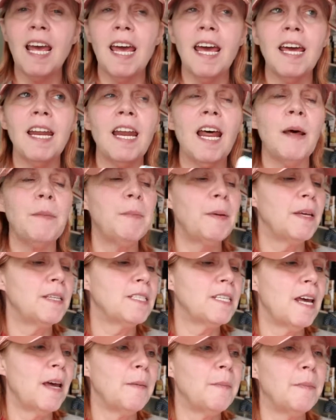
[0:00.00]
And I
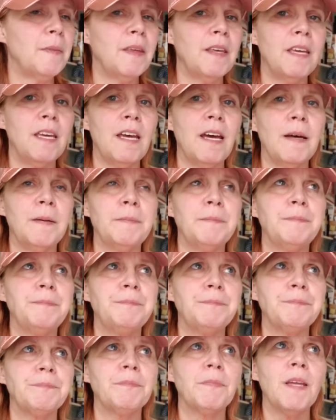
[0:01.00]
picked up the
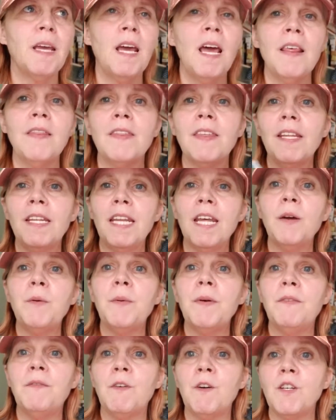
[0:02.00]

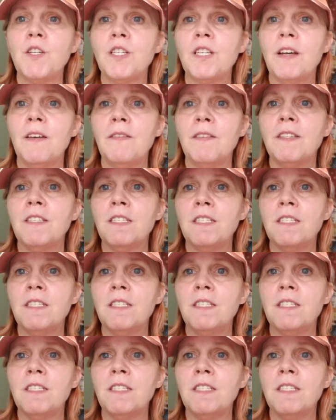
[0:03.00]
liquid version of